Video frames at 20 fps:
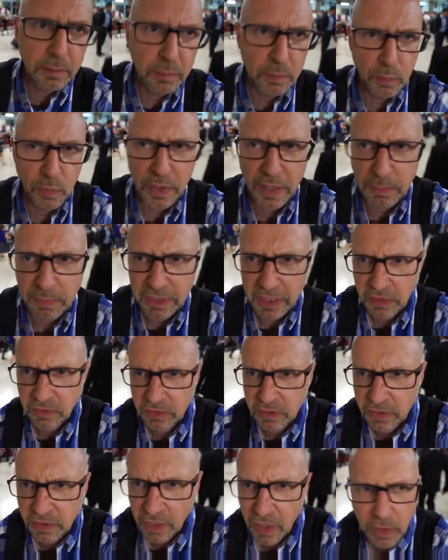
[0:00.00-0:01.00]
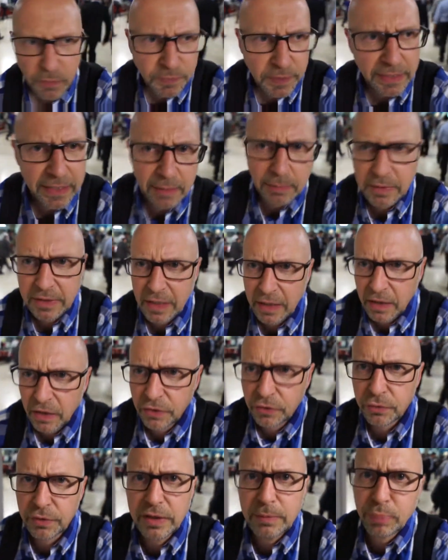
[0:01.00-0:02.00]
will get me down to, hopefully get me down to
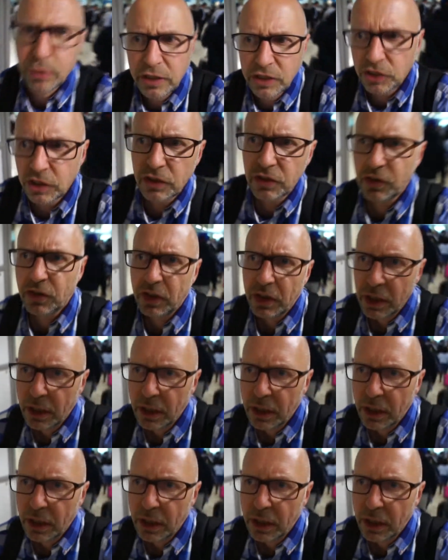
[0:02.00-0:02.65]
3 Bridges,